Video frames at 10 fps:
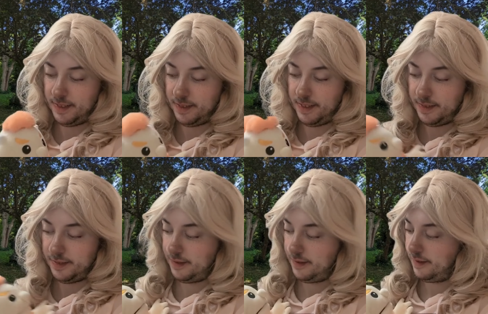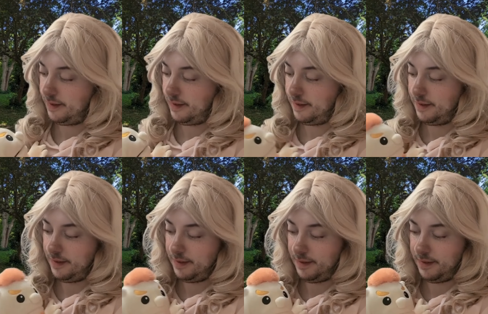
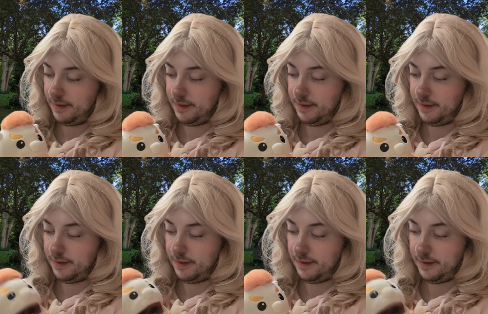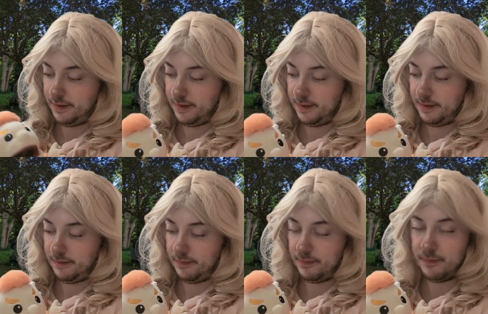No one is speaking in this clip.